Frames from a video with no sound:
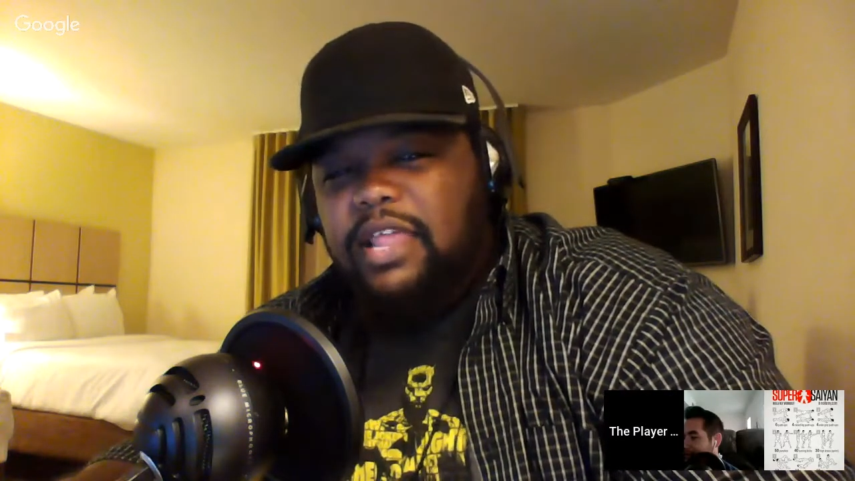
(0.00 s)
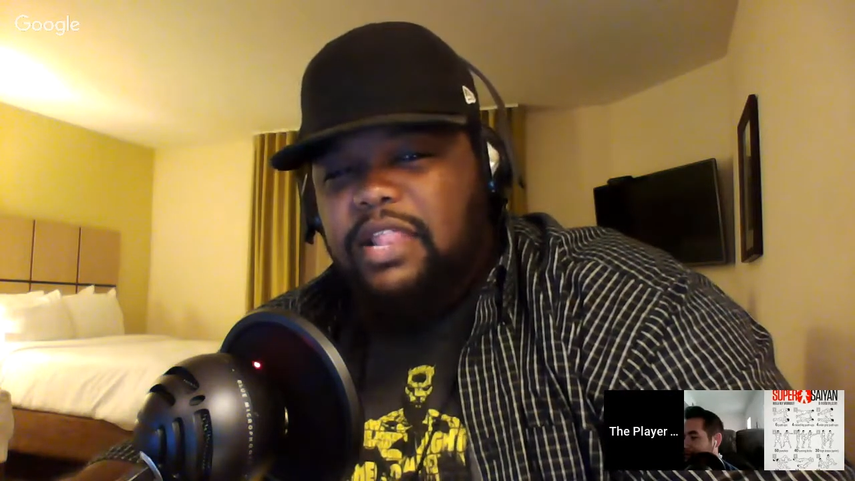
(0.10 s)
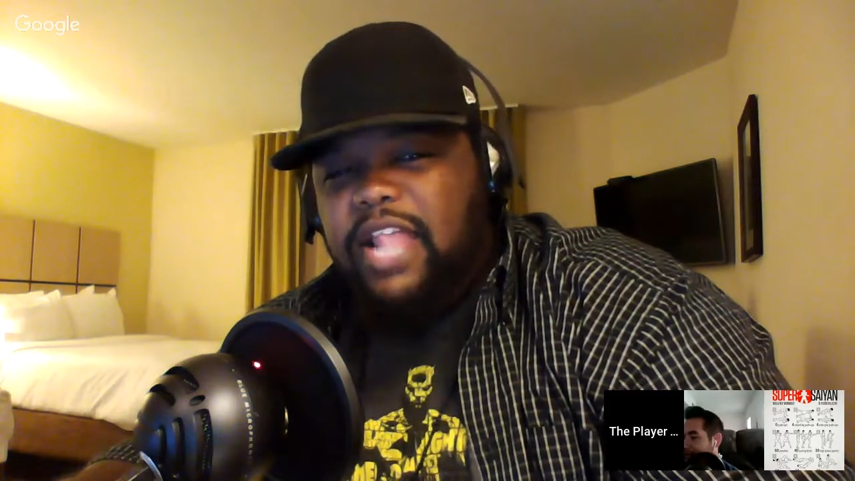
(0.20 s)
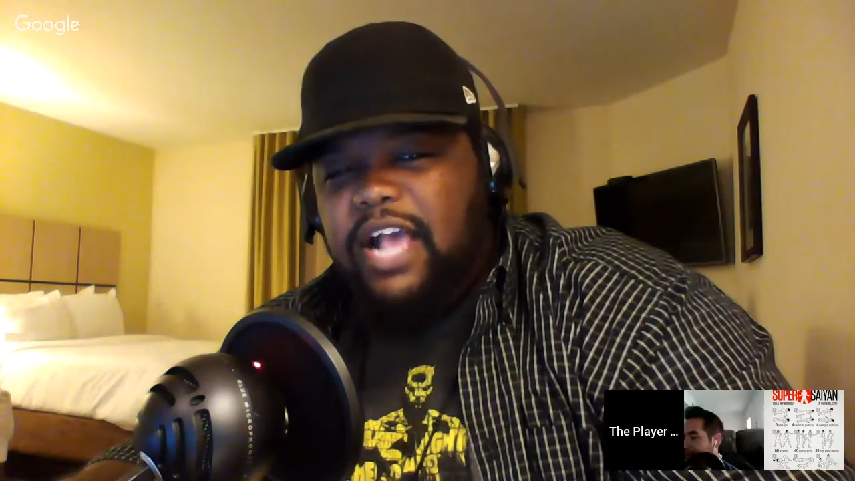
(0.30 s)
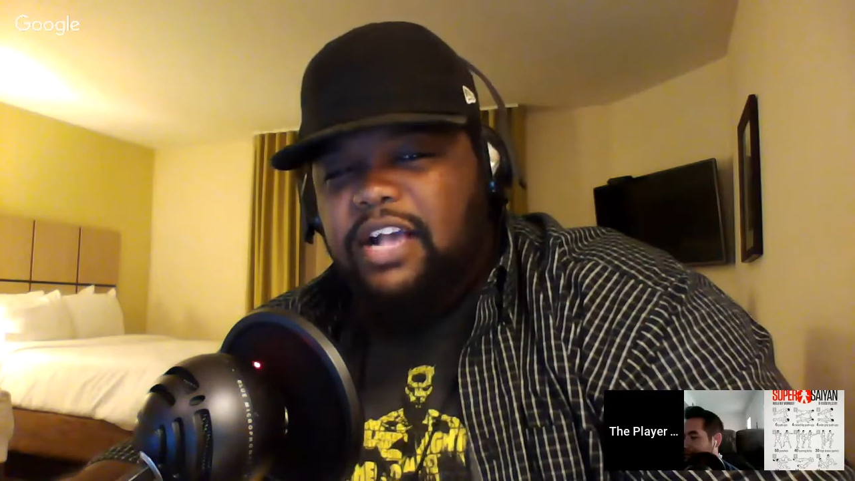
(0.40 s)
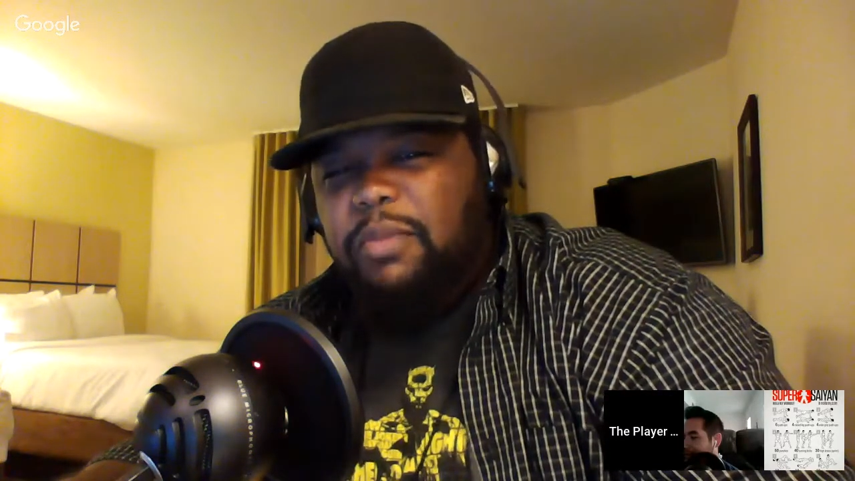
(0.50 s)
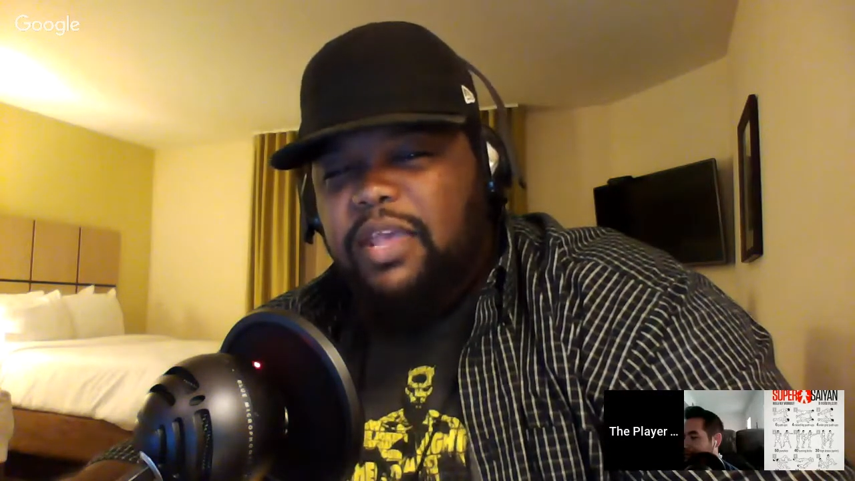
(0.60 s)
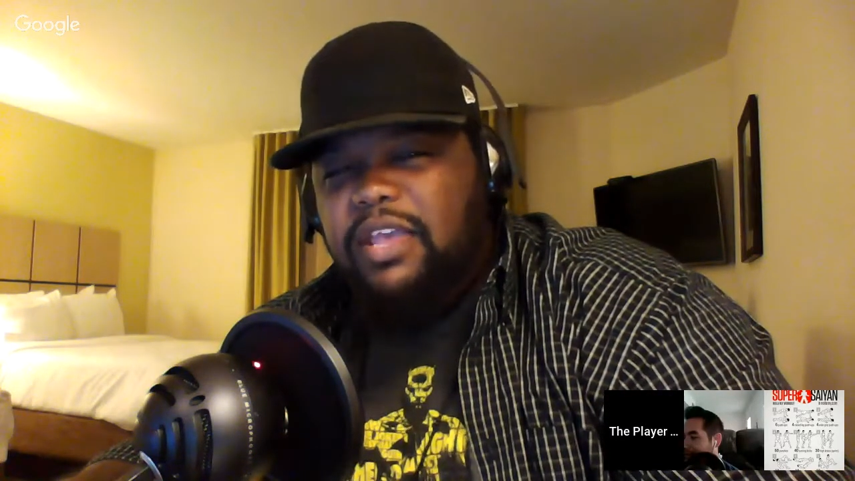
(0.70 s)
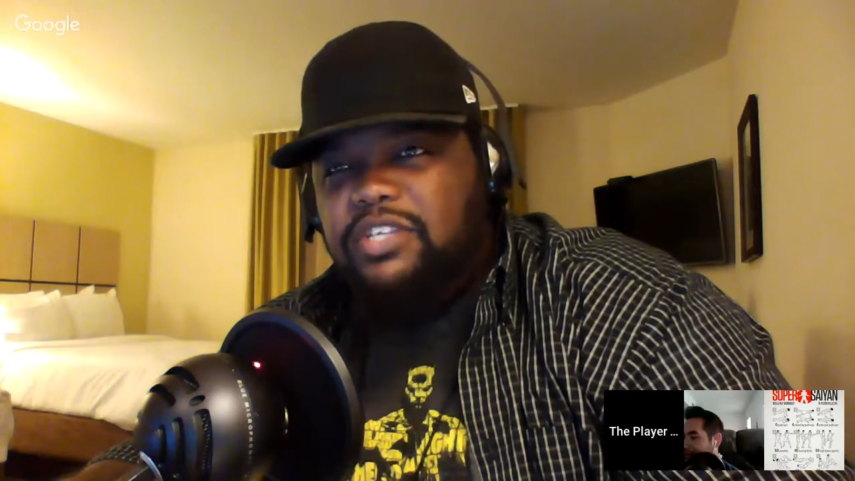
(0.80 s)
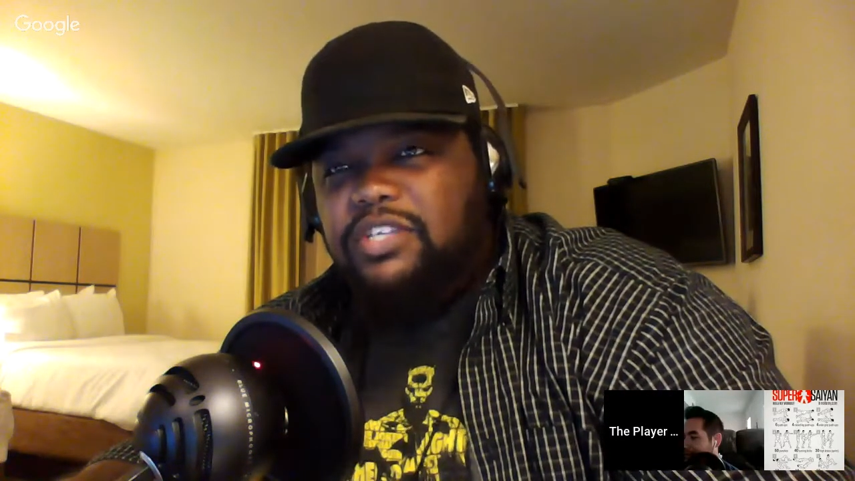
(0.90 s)
That could
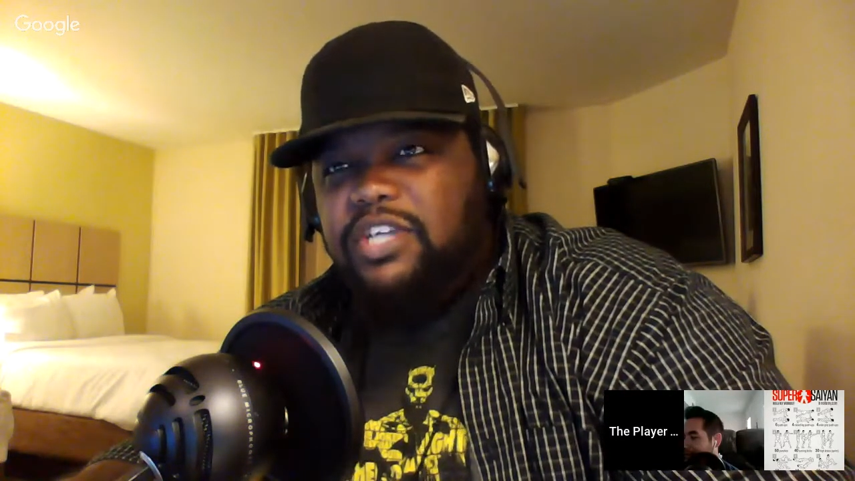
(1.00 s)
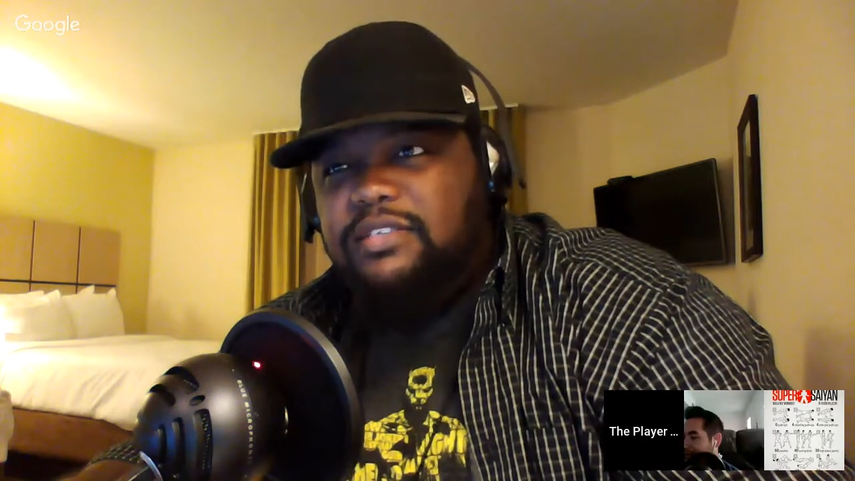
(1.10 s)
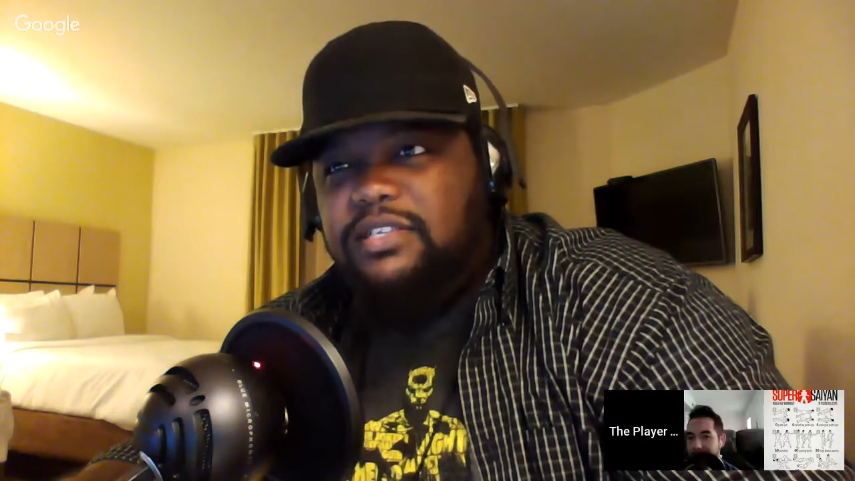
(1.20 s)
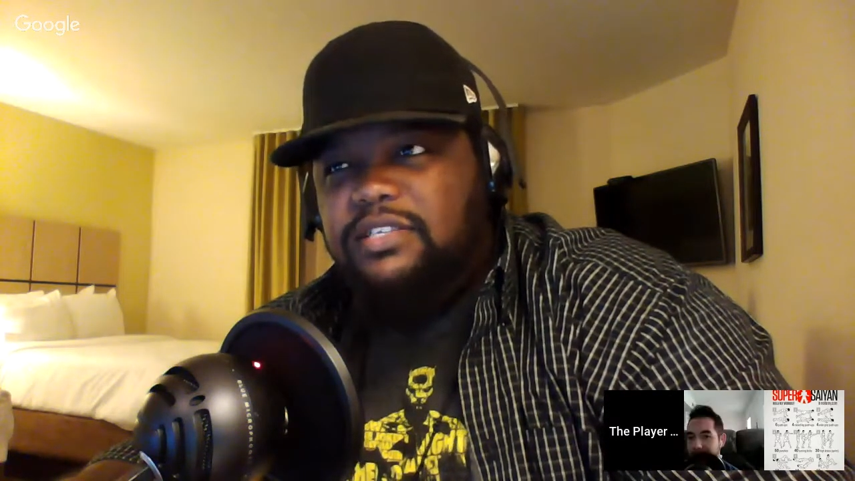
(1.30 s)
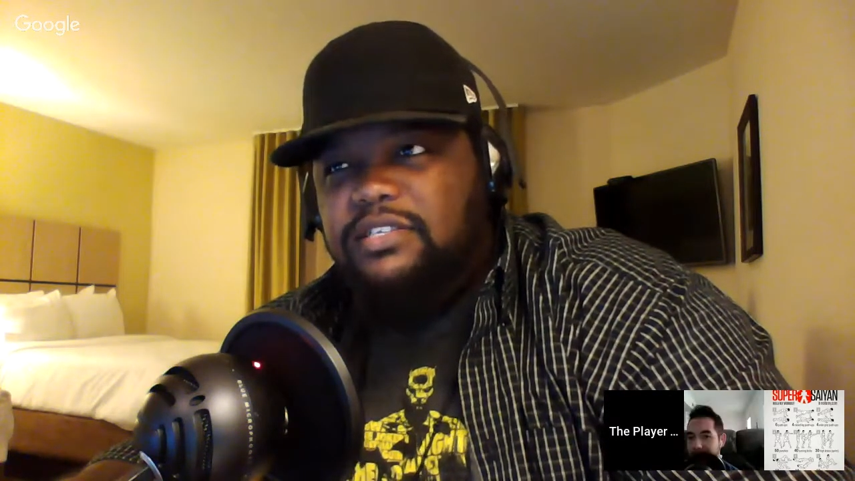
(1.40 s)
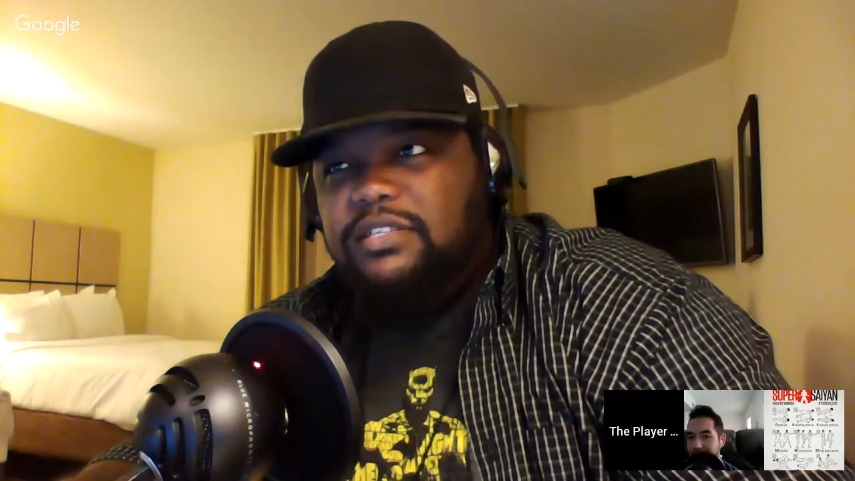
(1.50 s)
be Injustice,